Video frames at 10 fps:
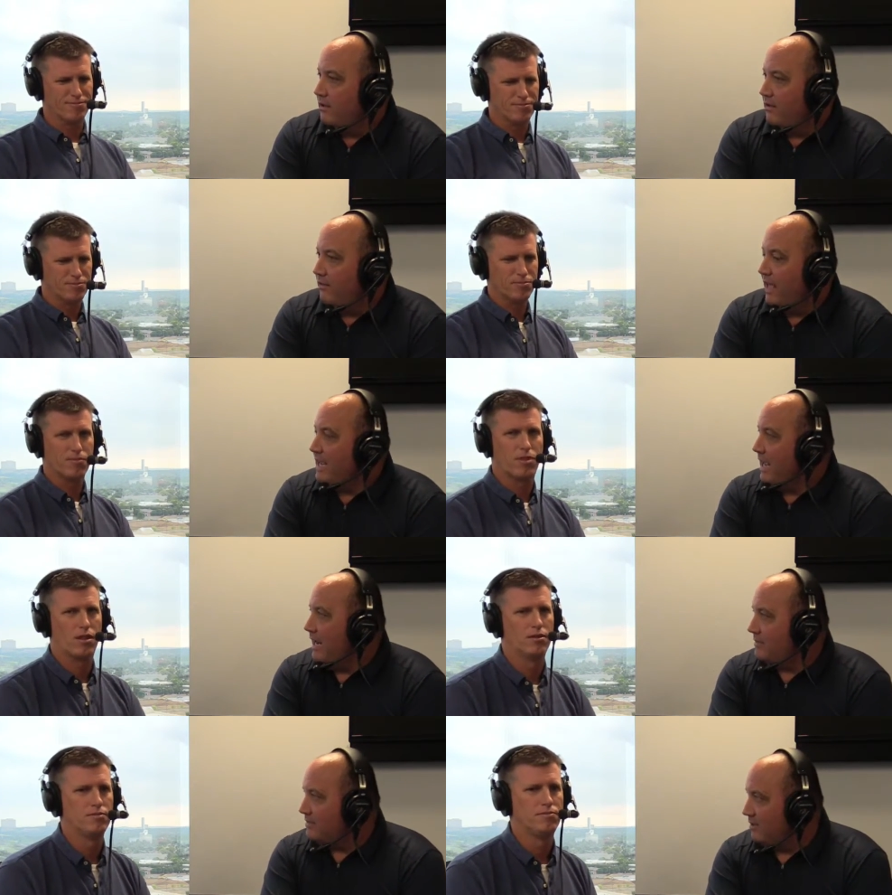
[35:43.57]
Speaker 1: they
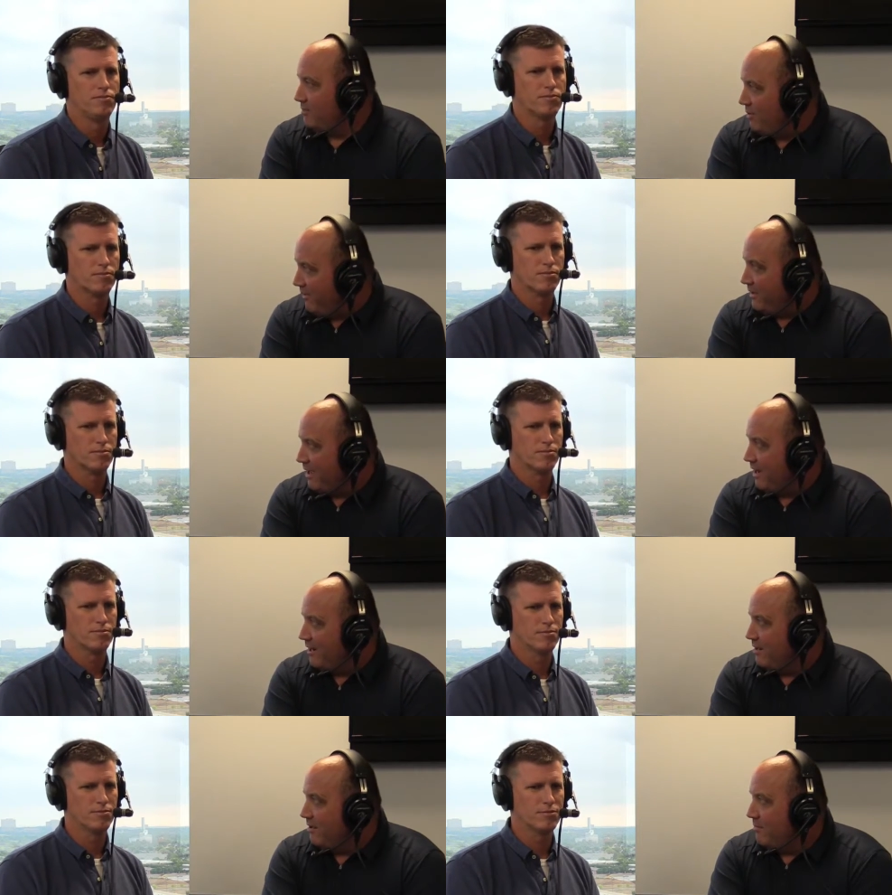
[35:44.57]
can't sleep well at
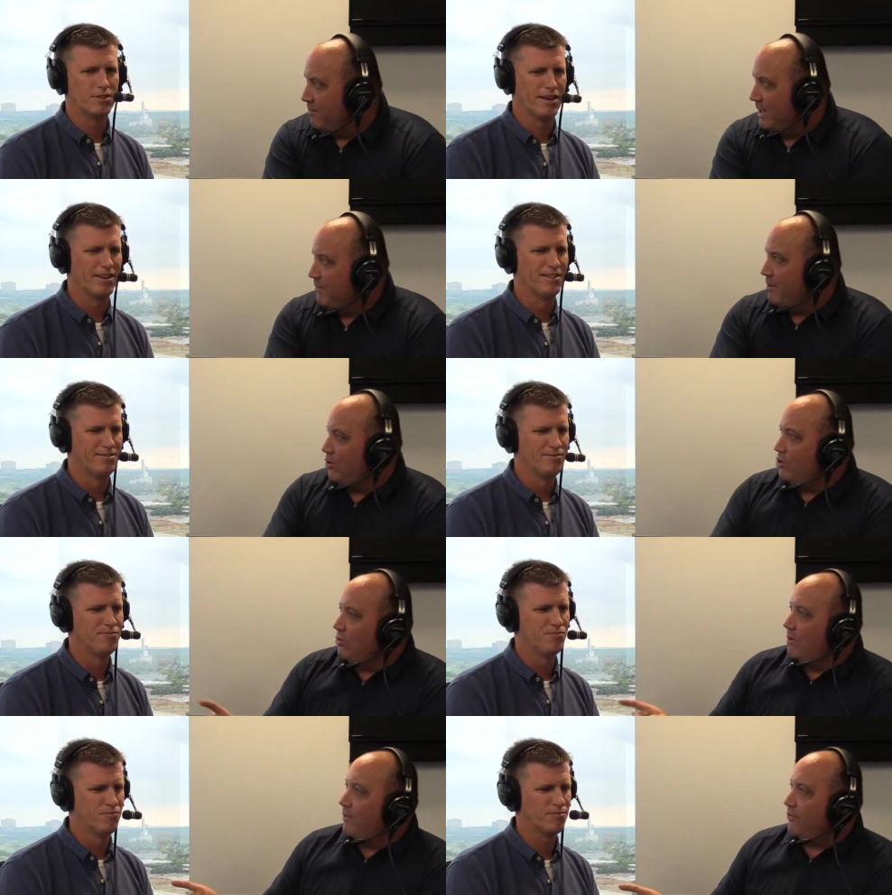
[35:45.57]
night. But yeah. even though
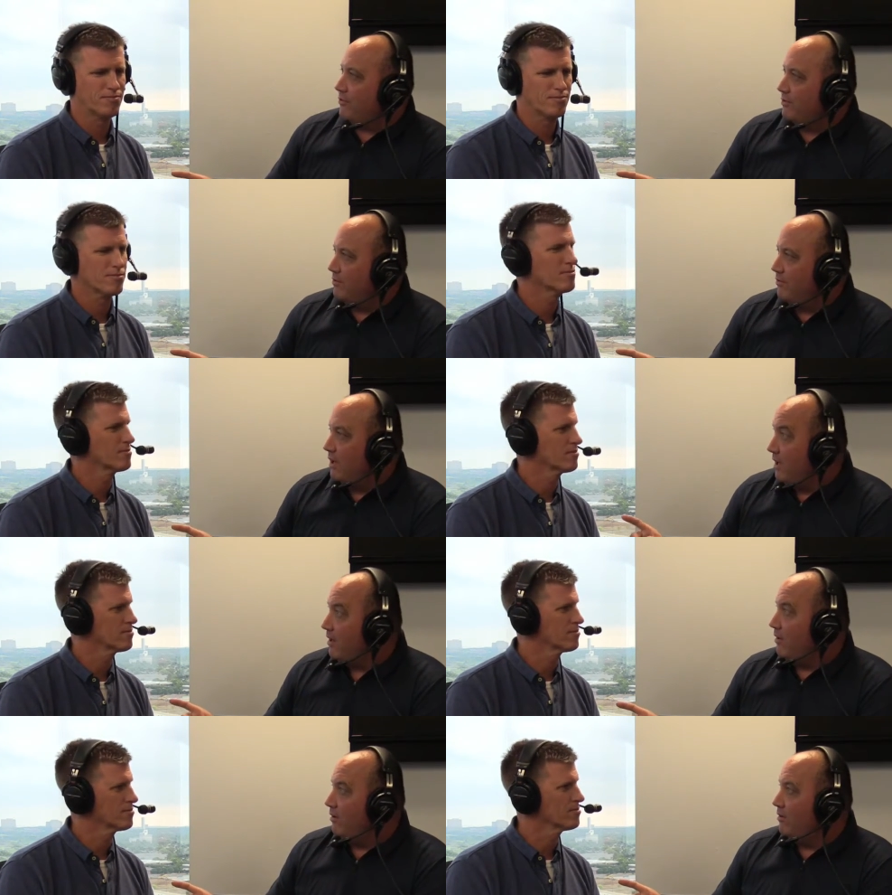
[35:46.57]
you went through
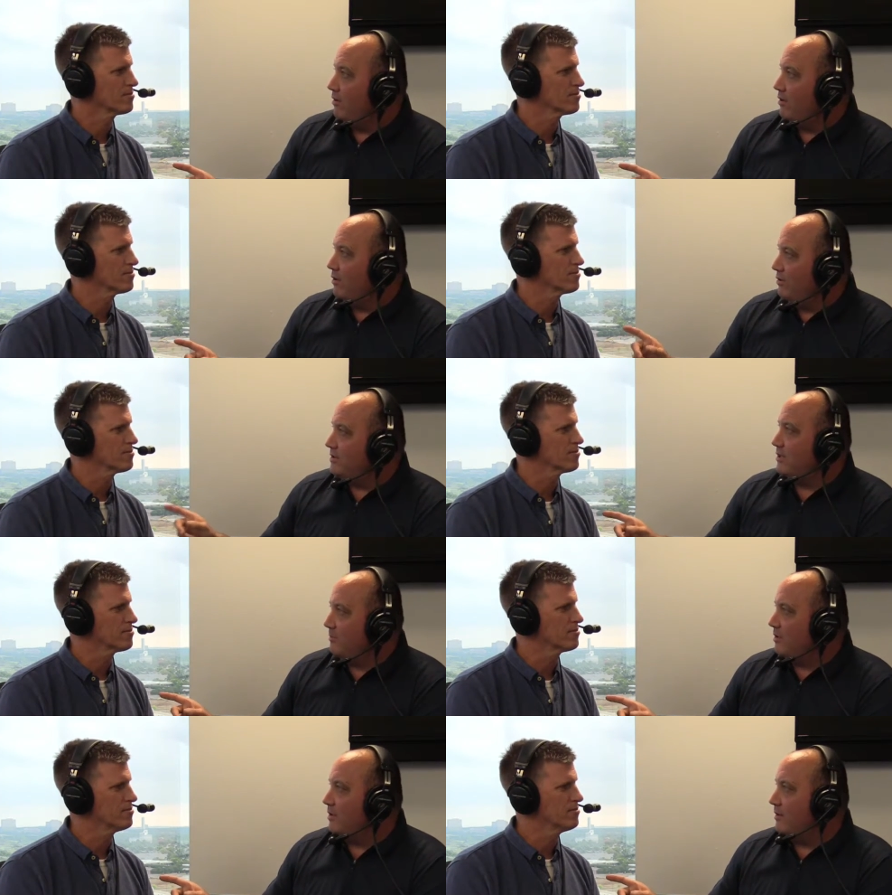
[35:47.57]
hell, you
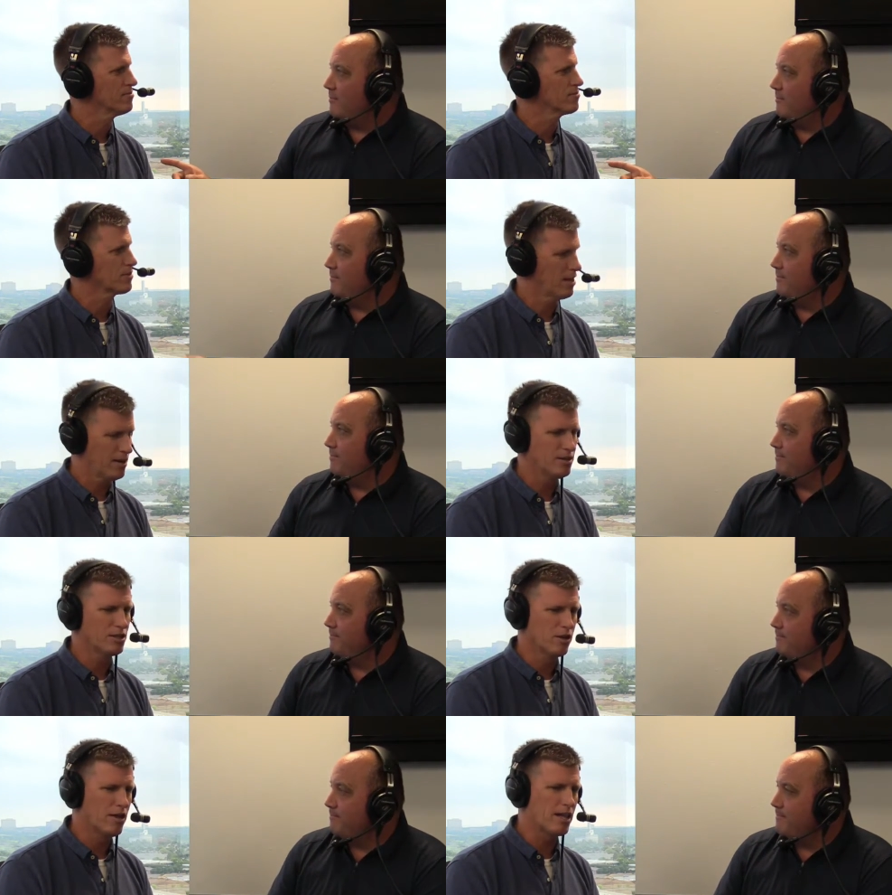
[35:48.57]
sleep good.
Speaker 2: Yeah,
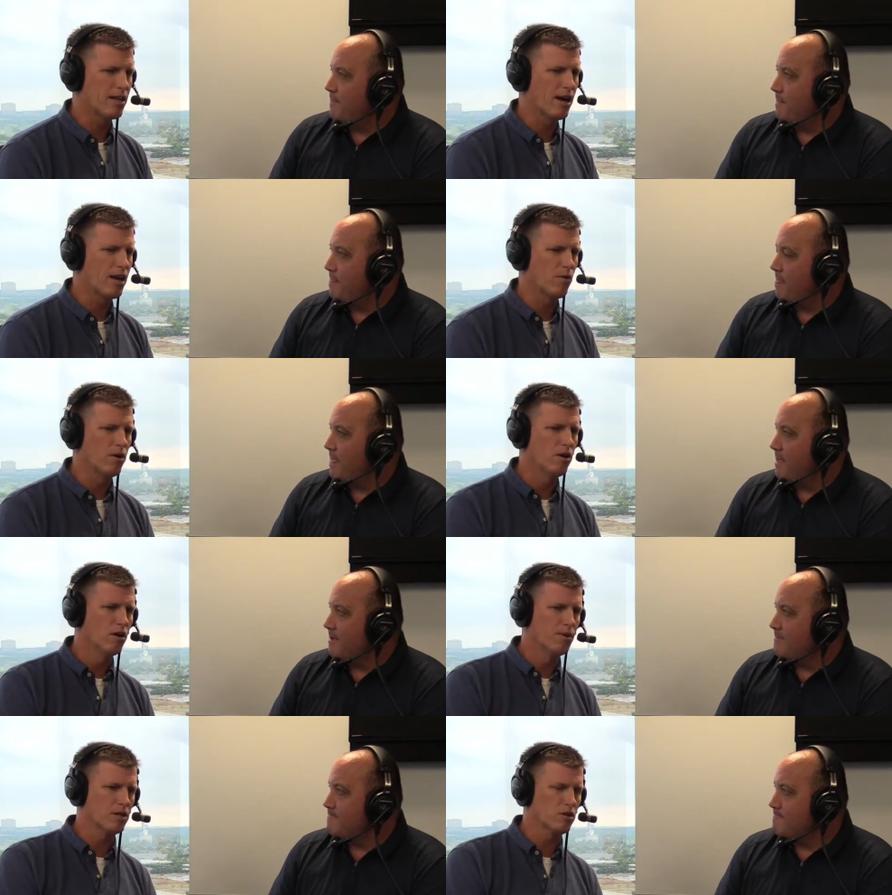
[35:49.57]
you know that night I went
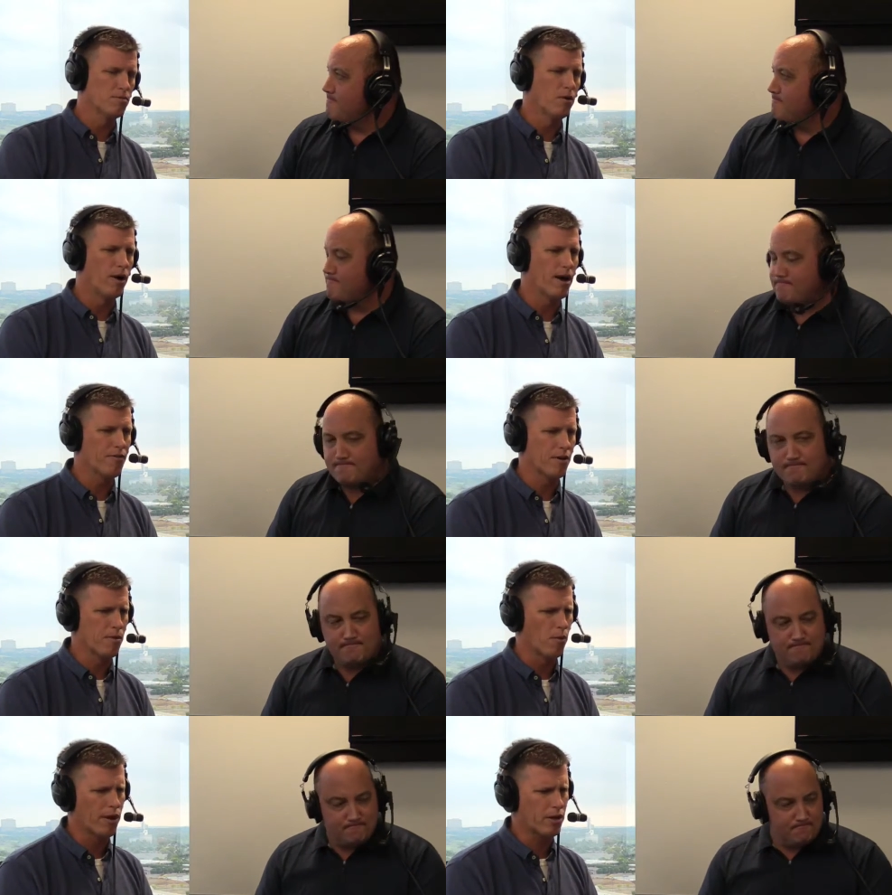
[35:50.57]
home and I told my wife, and I
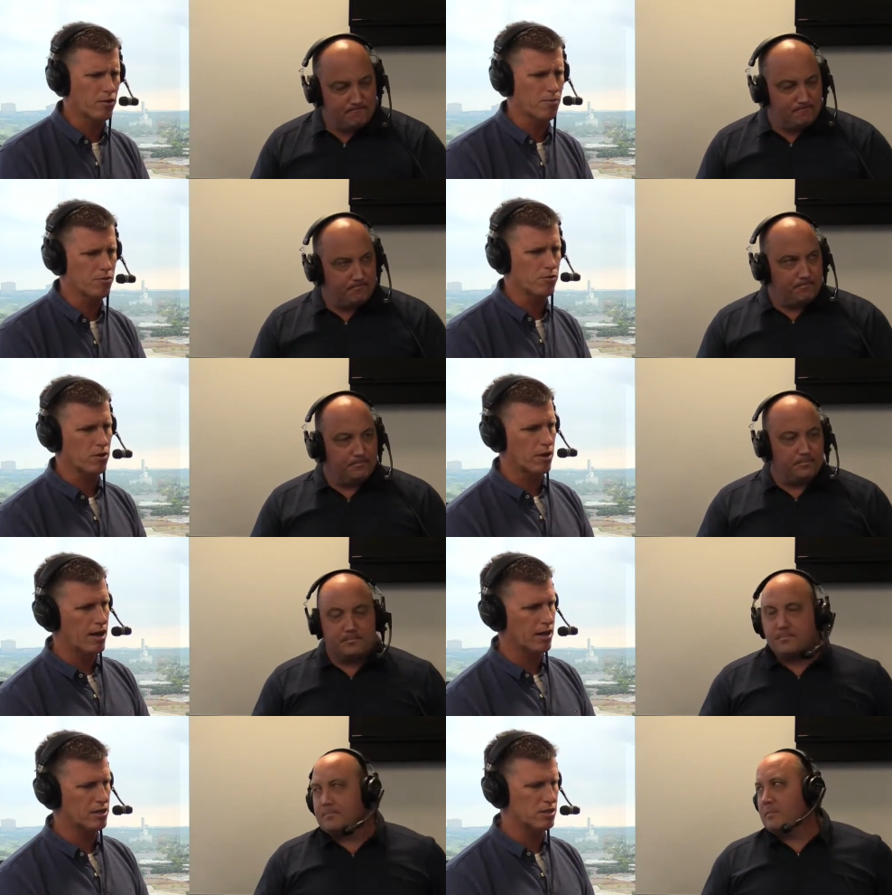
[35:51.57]
remember waking her up at two
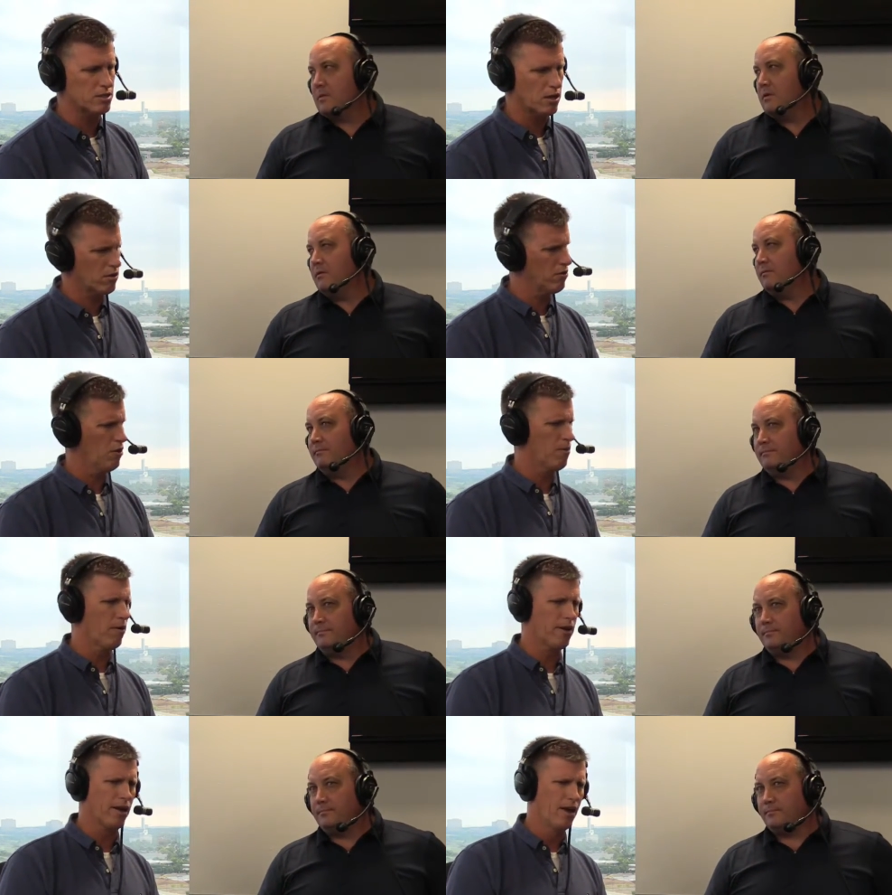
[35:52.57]
o'clock, and she's like, "You're home
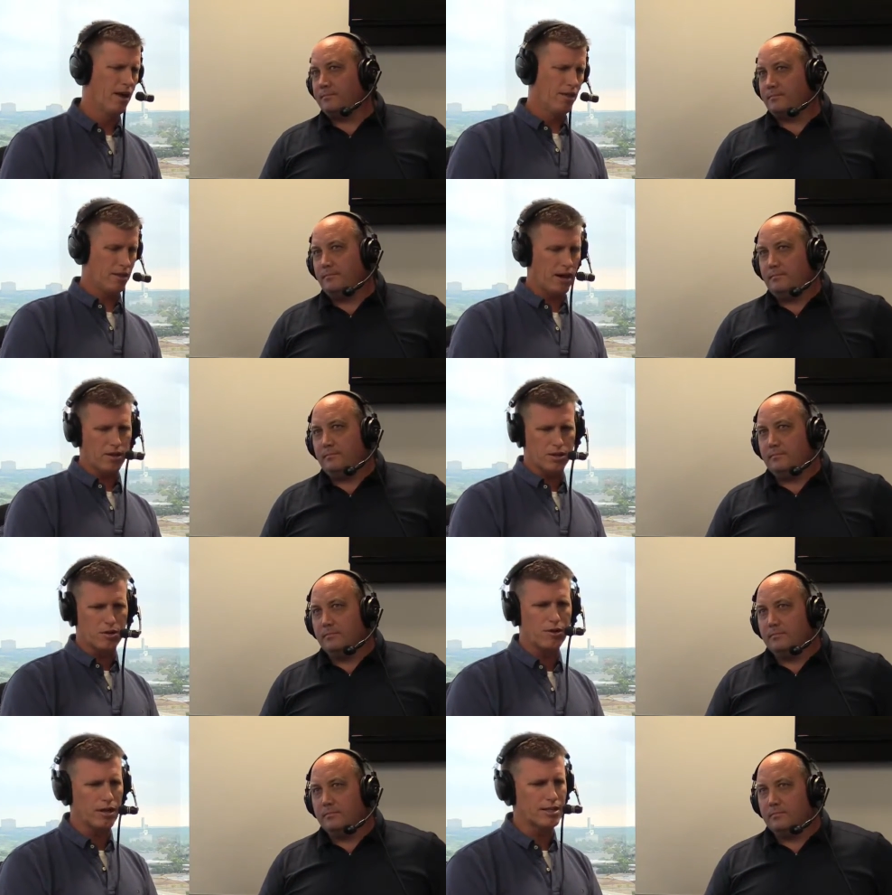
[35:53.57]
early the night of the
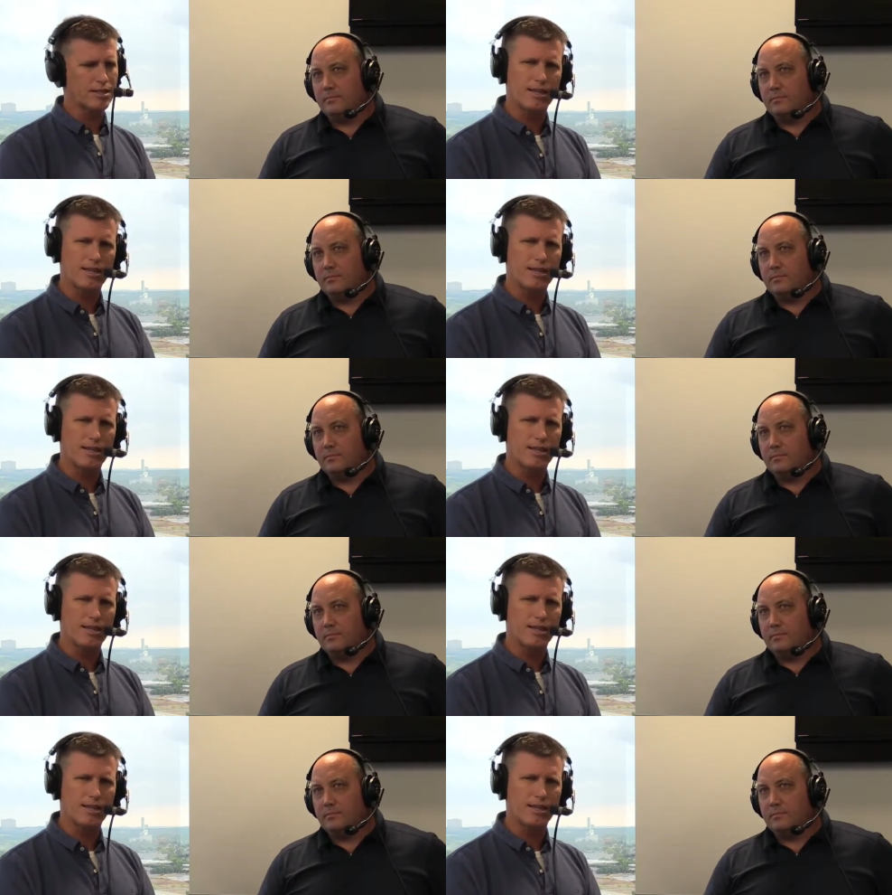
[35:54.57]
shooting." And I said,